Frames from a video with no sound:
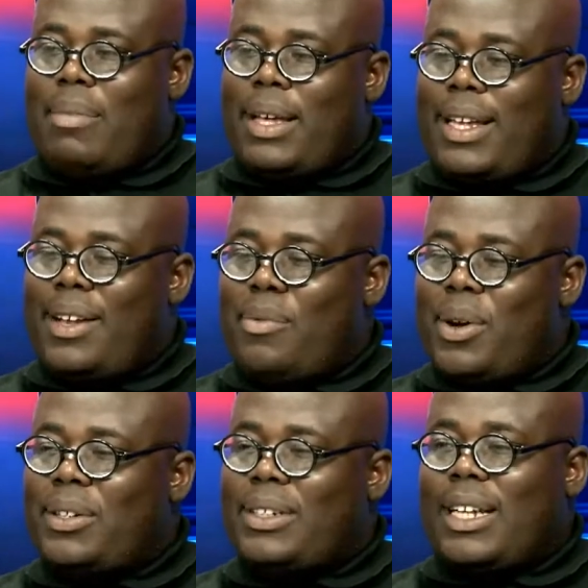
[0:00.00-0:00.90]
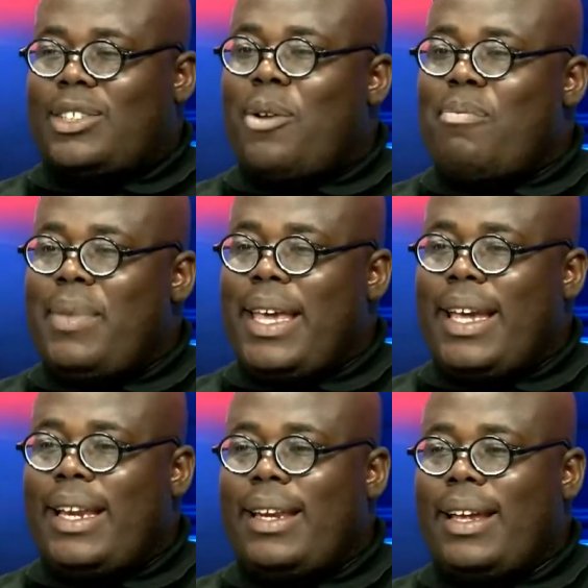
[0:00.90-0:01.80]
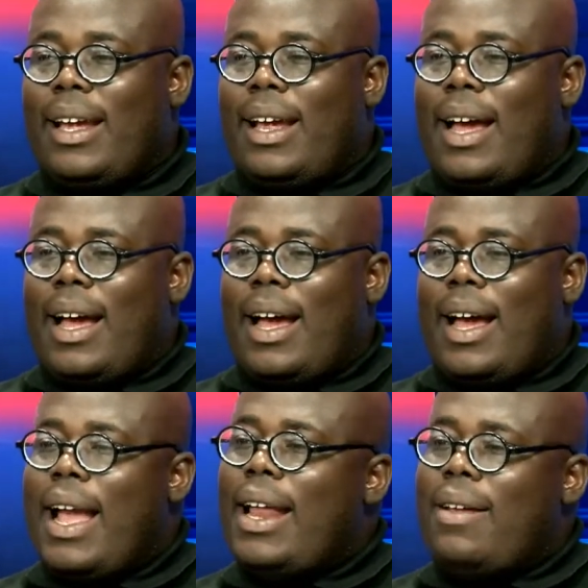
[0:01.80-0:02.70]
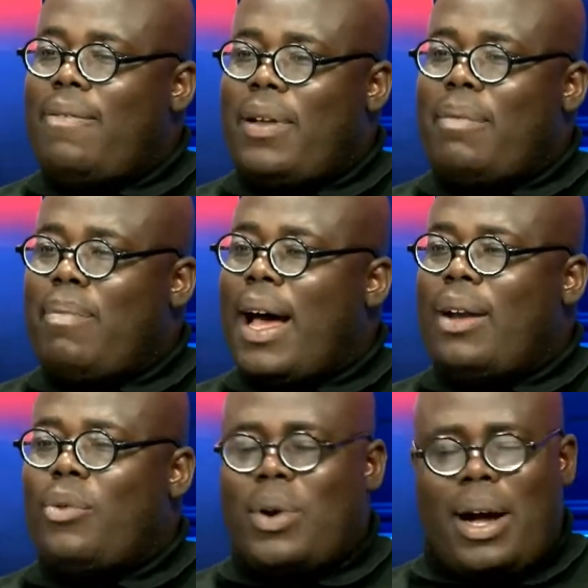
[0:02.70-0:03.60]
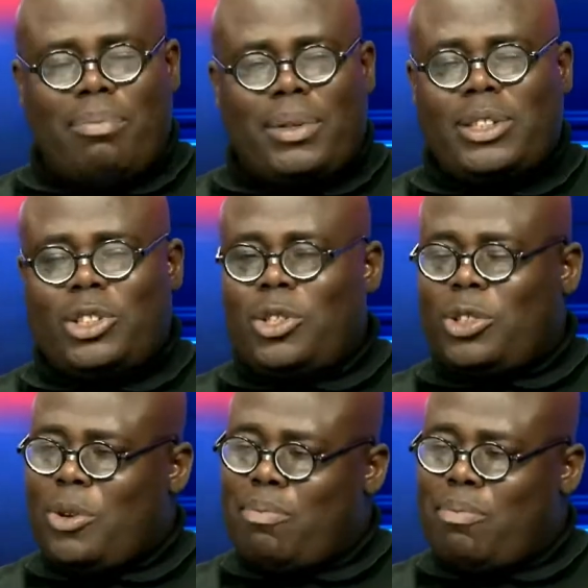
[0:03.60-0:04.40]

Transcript: Making a will does not mean anything bad will happen to you.